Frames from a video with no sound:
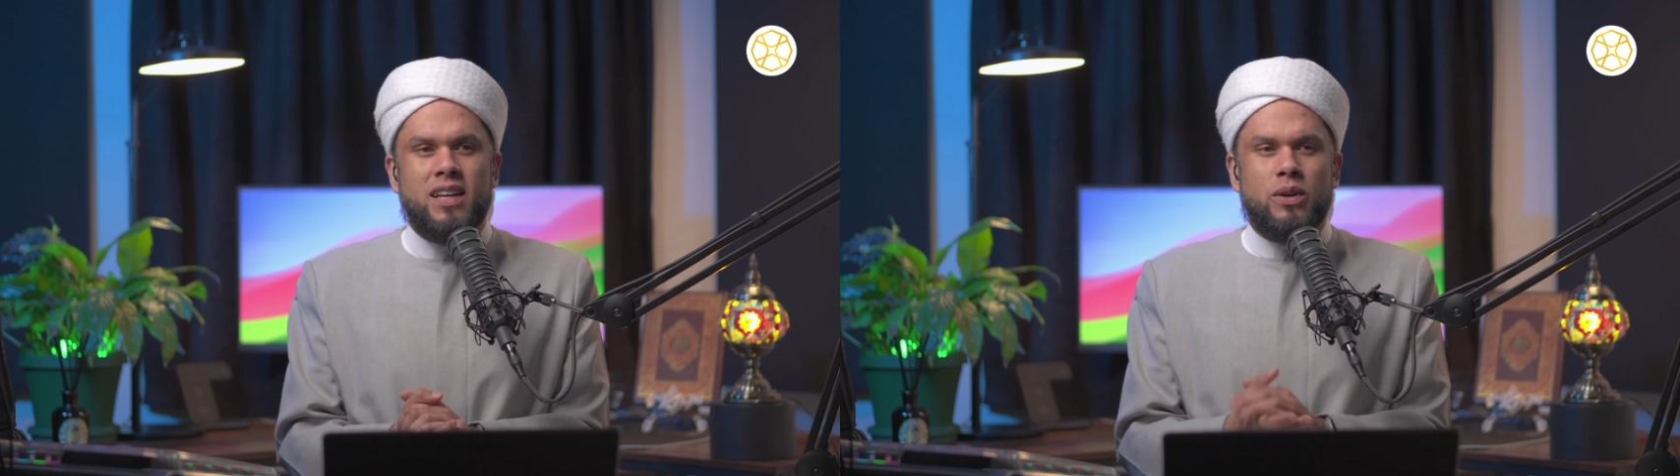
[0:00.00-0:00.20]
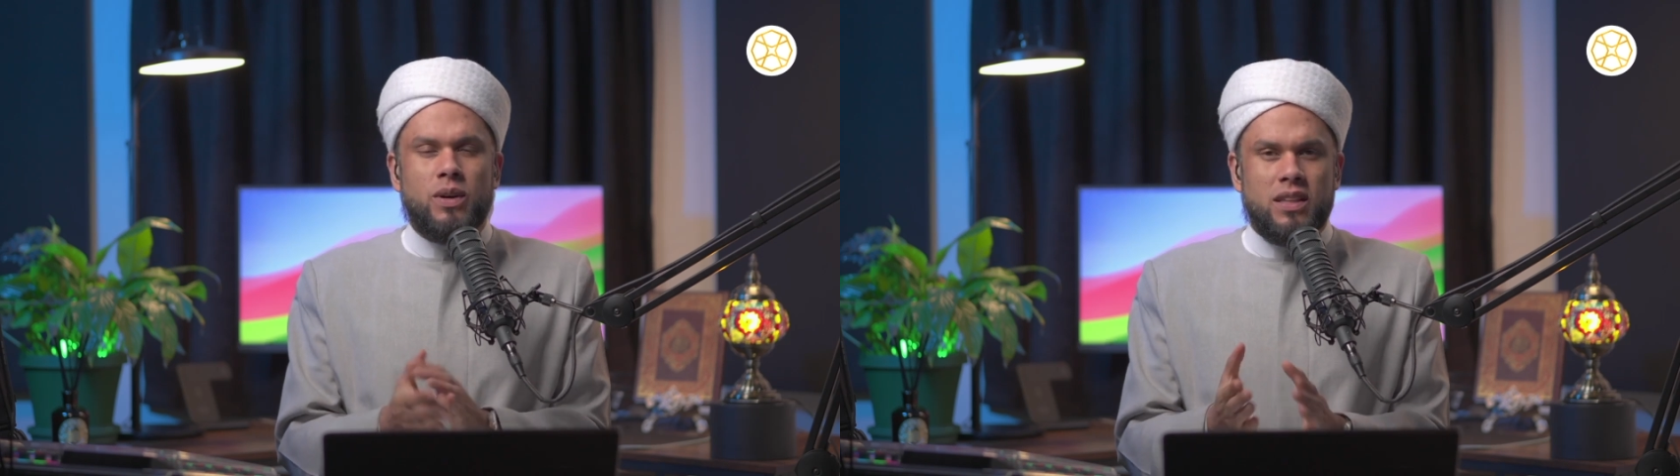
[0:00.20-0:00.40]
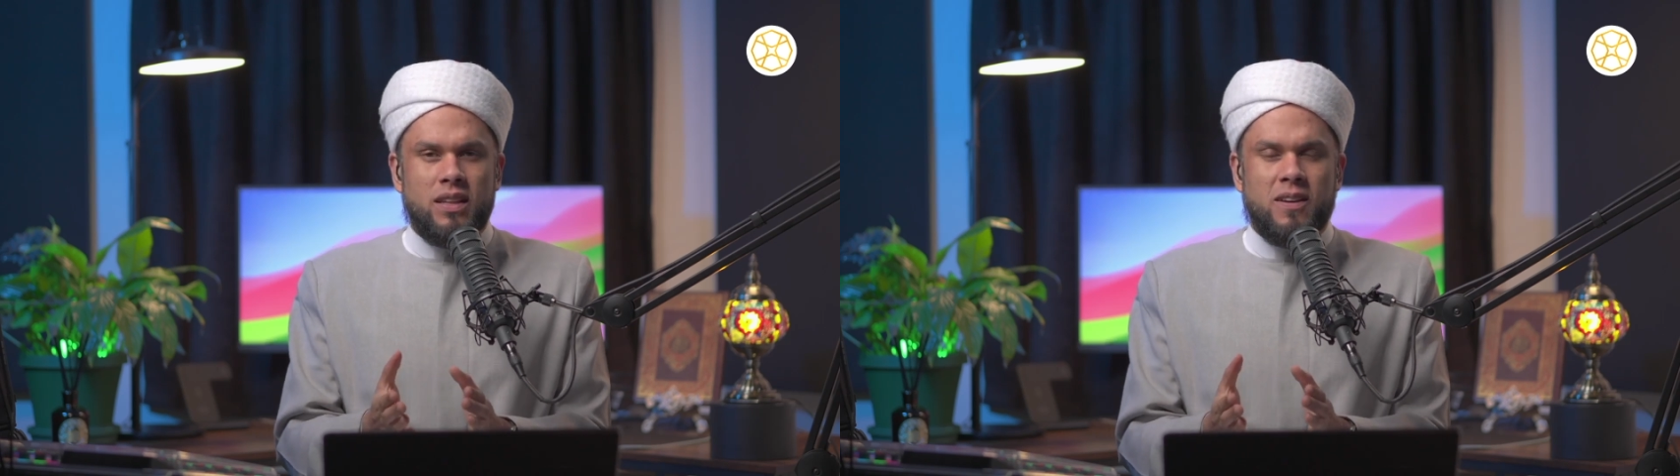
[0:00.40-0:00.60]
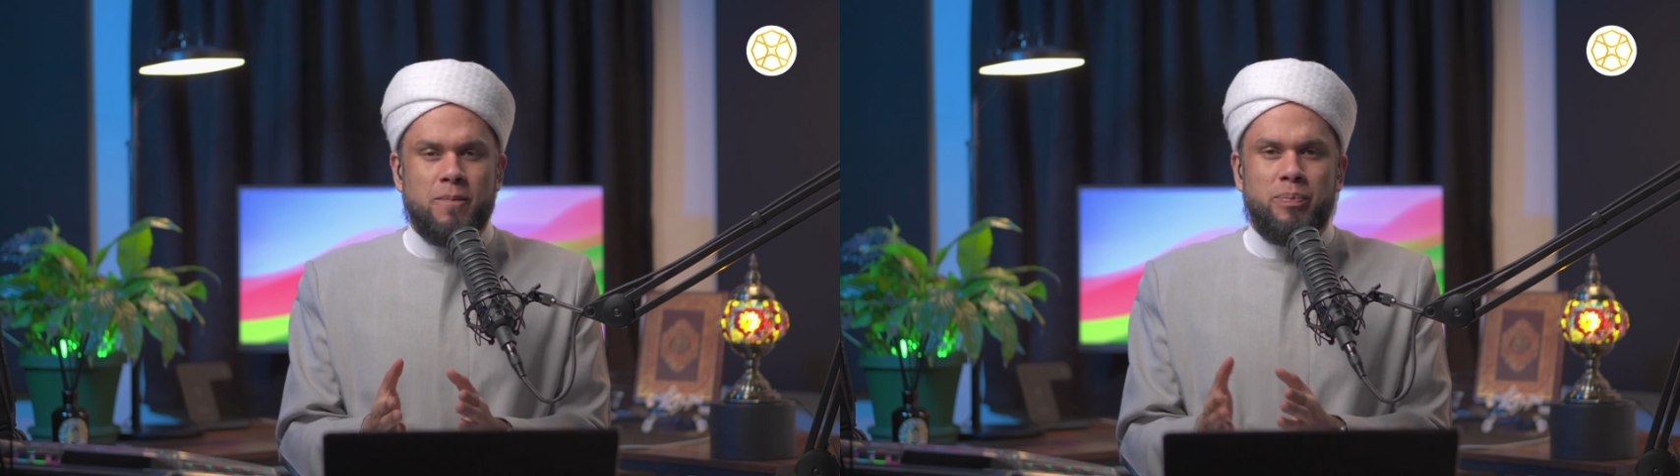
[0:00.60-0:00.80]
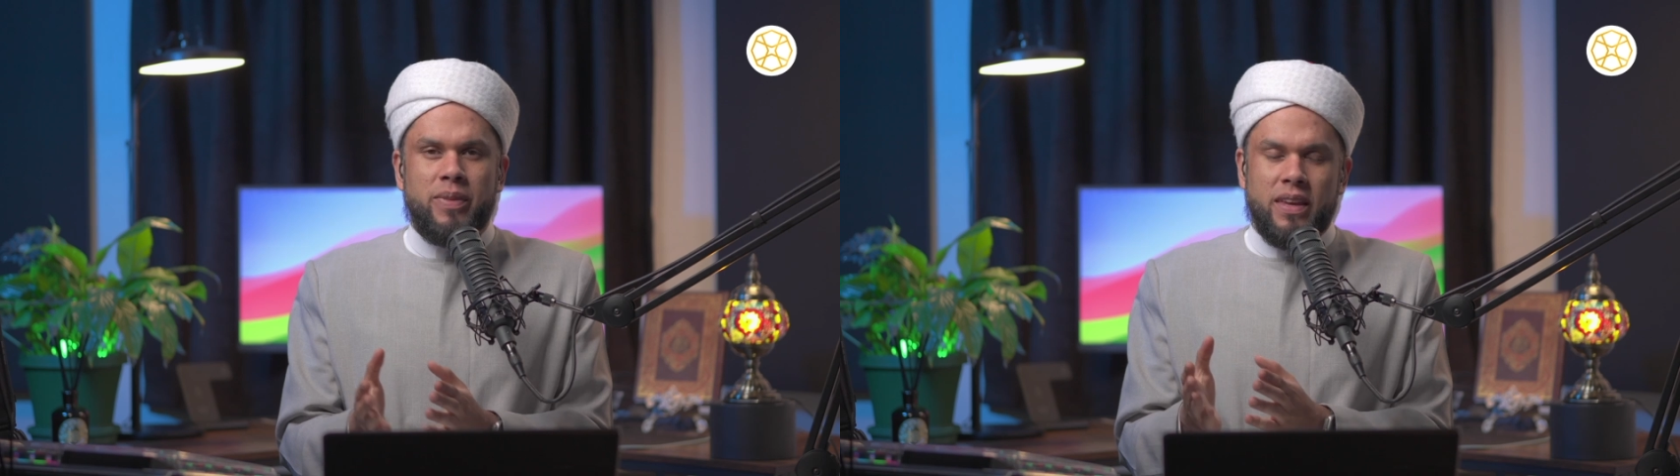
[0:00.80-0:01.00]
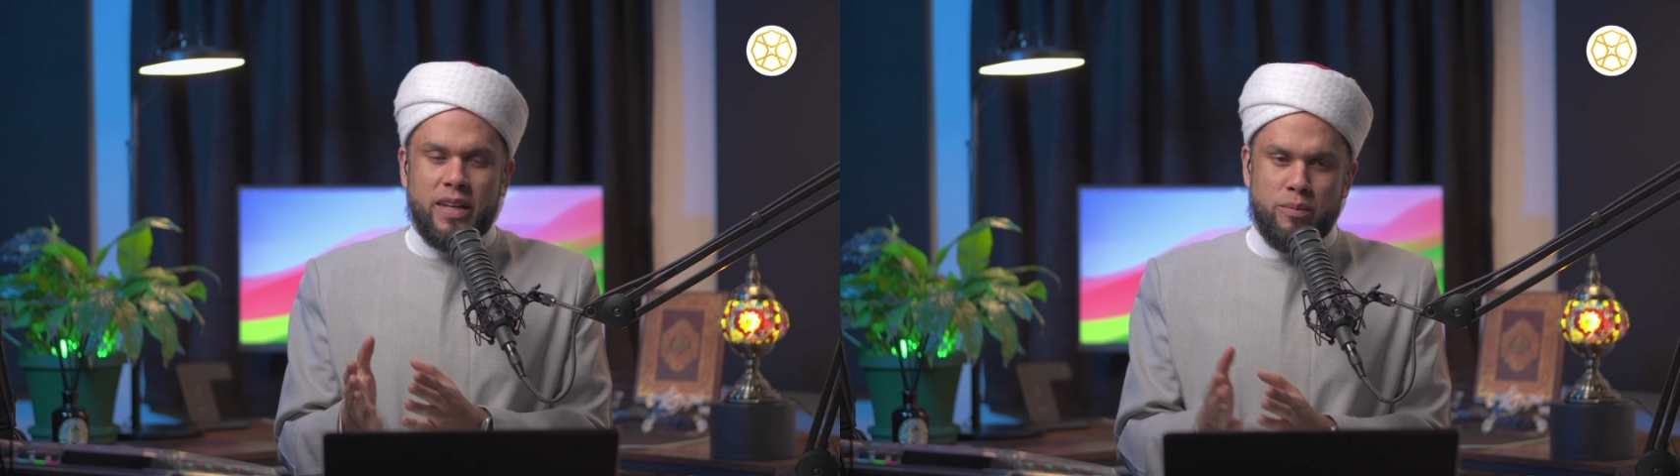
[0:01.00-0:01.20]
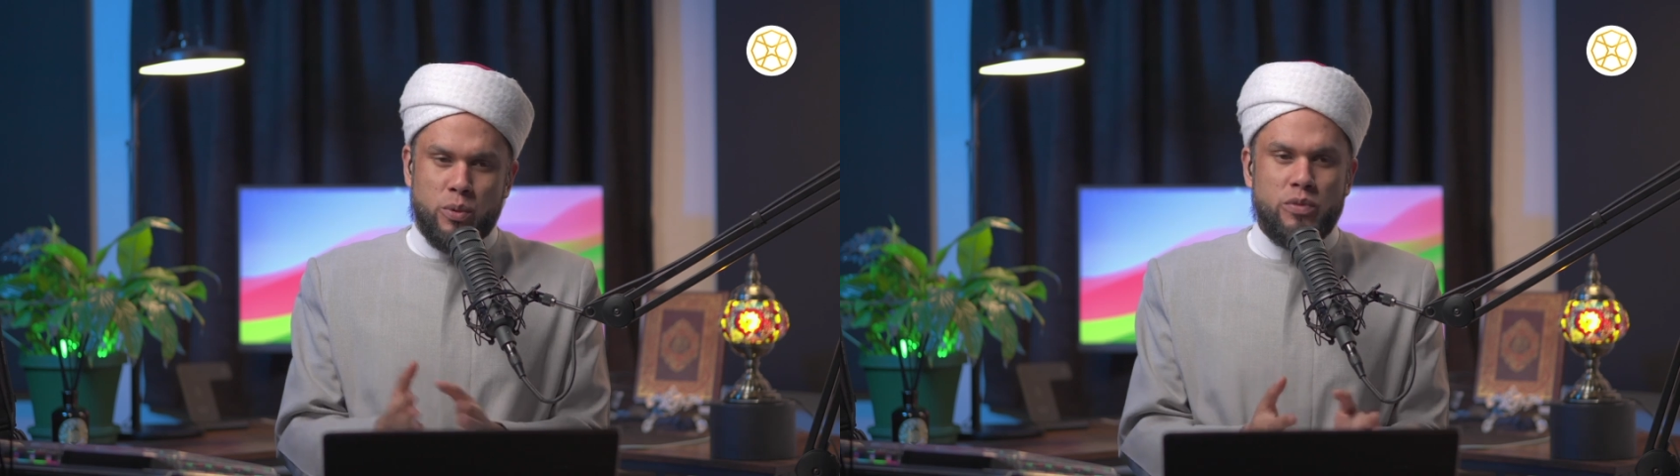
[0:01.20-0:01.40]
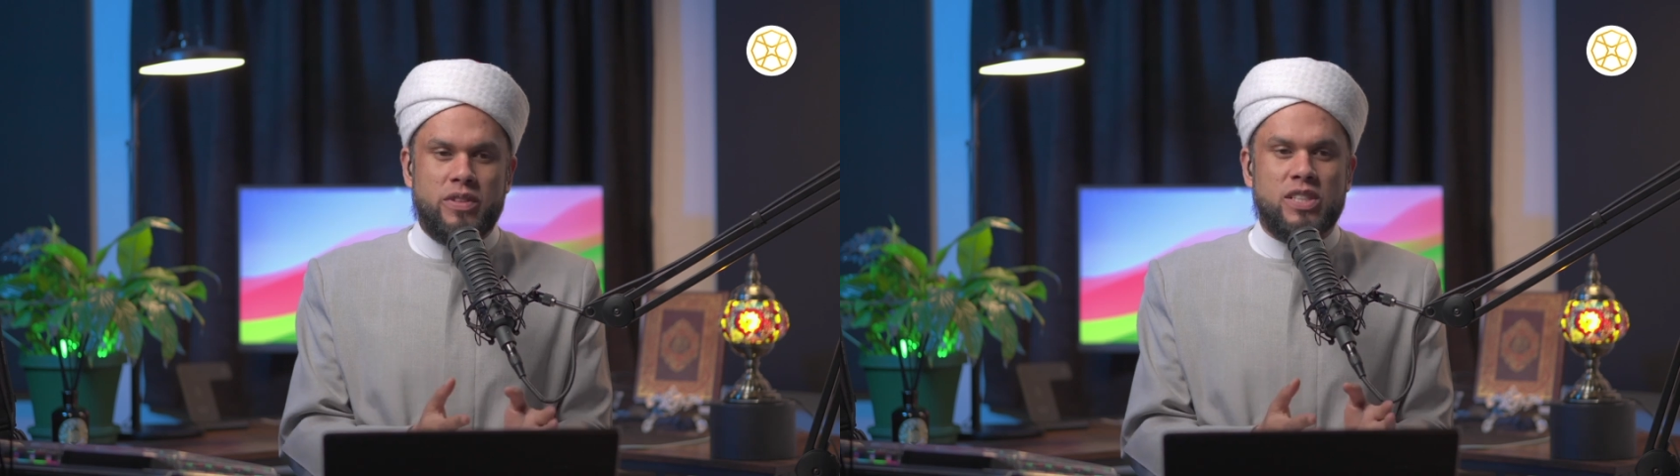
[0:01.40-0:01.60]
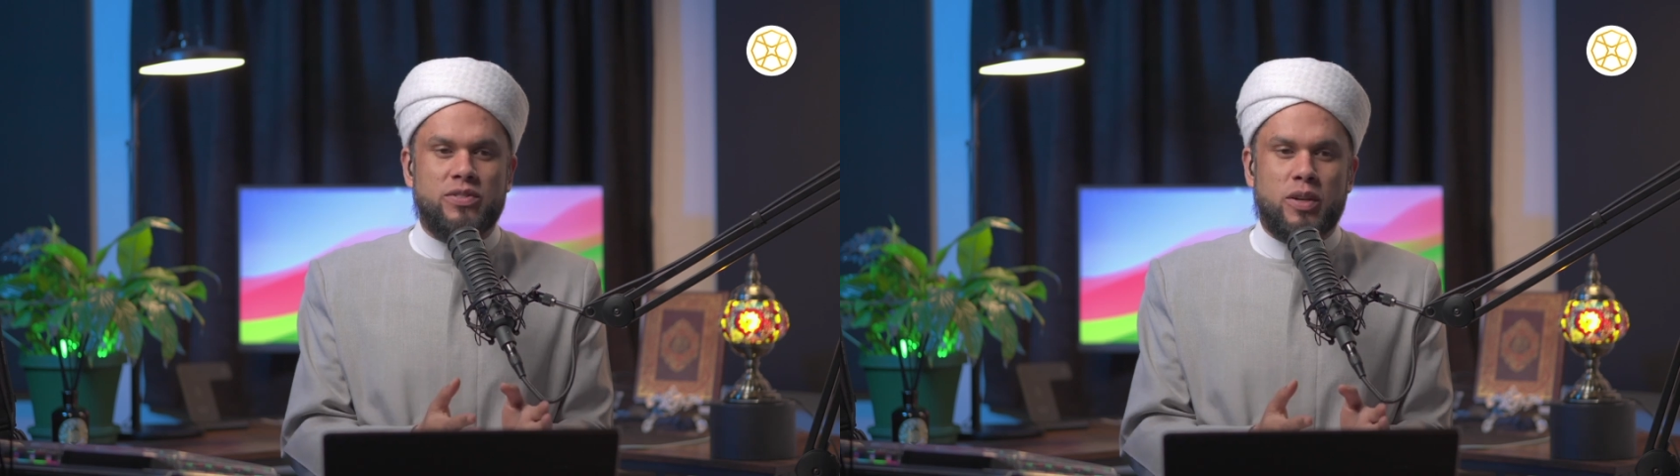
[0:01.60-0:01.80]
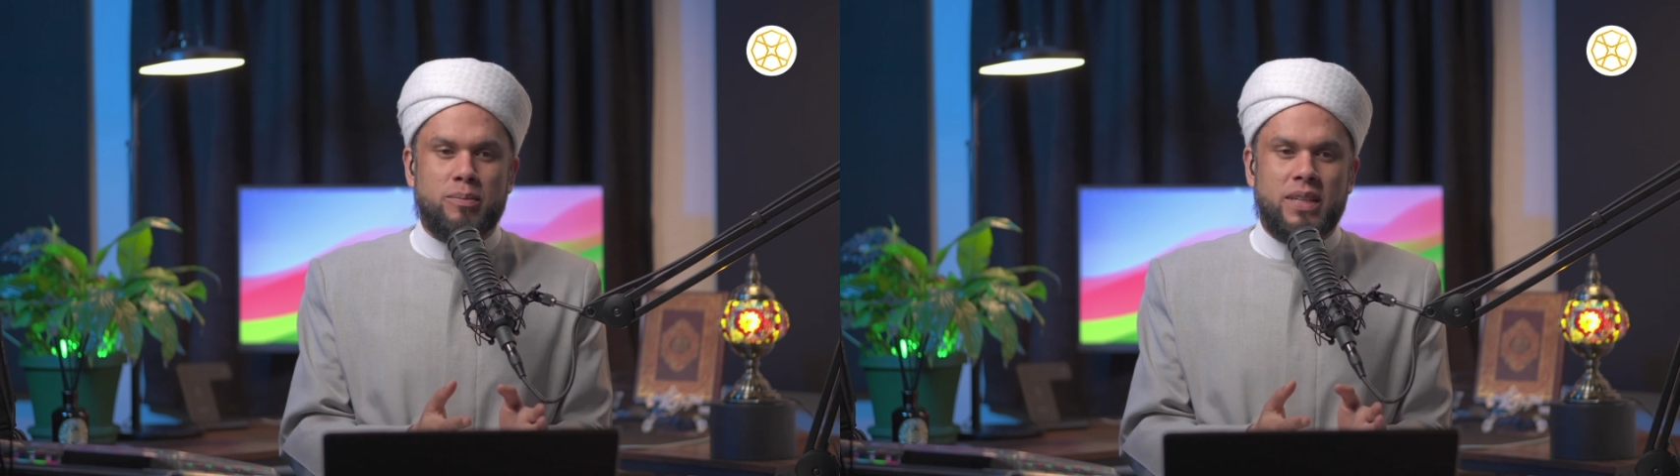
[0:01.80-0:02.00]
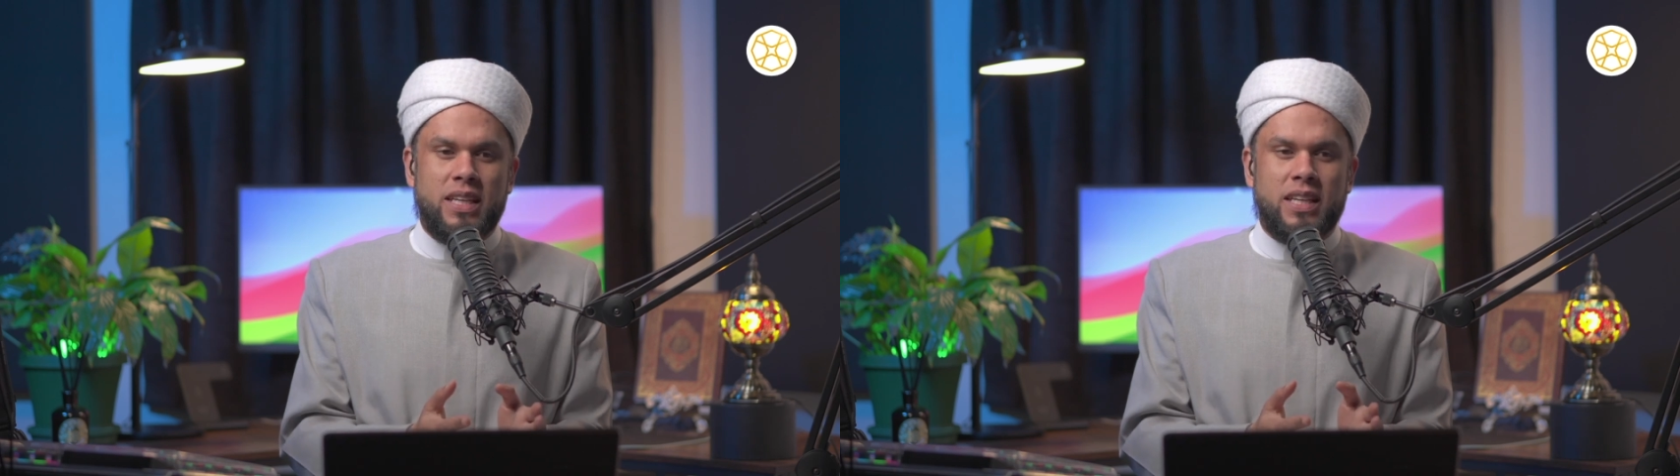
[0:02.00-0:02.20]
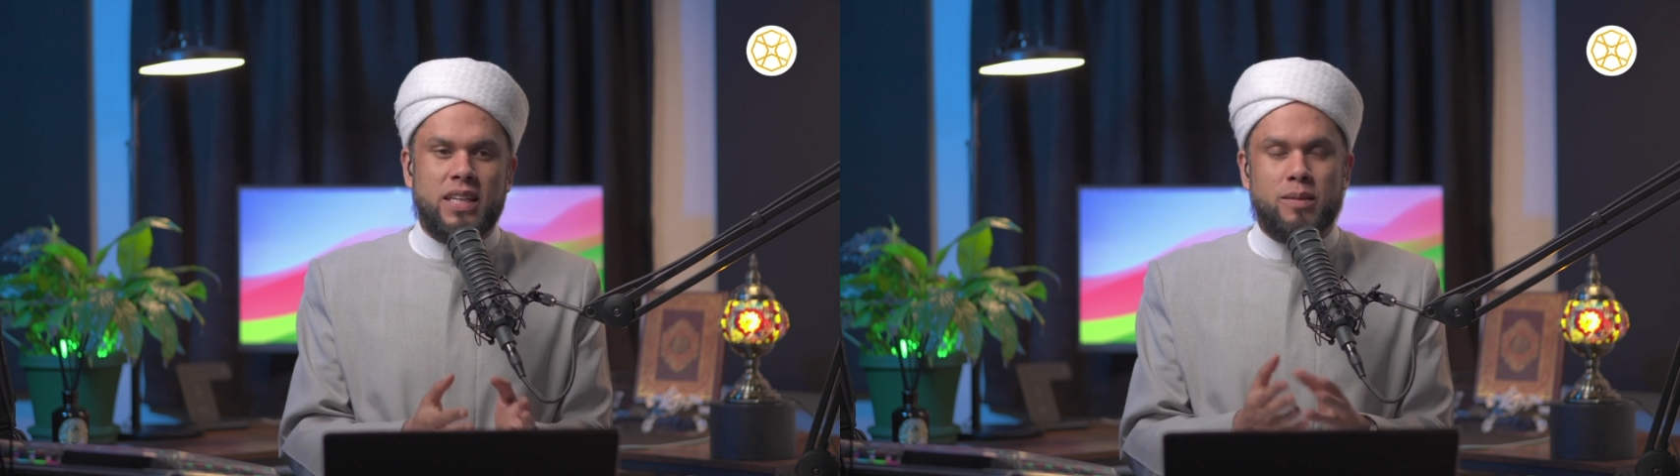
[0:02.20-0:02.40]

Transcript: Oh Allah, remove this from me.